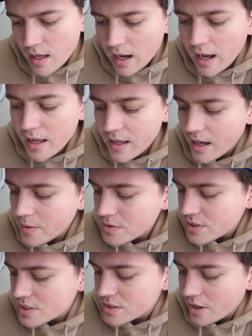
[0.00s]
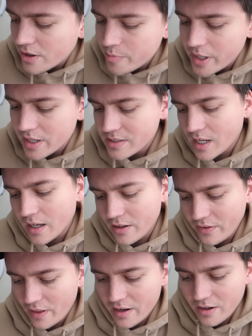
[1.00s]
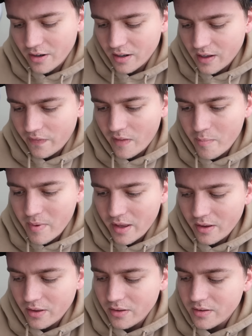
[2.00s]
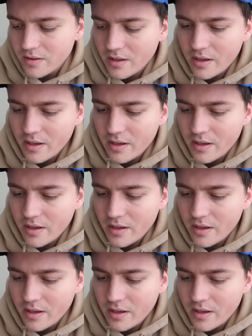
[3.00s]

Hi, I was just calling because I got a letter in the mail